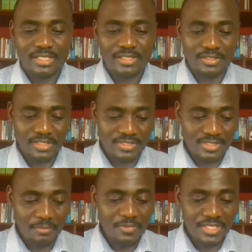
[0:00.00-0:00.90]
There is
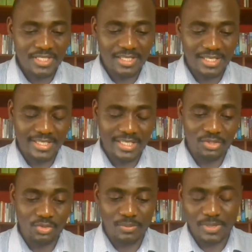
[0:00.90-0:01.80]
something that I can
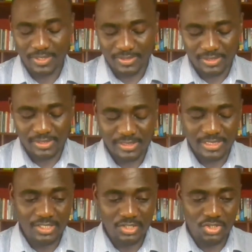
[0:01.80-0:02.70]
do about it, and
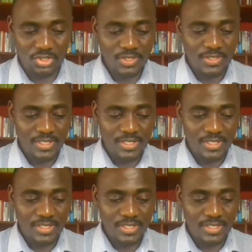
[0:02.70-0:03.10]
that is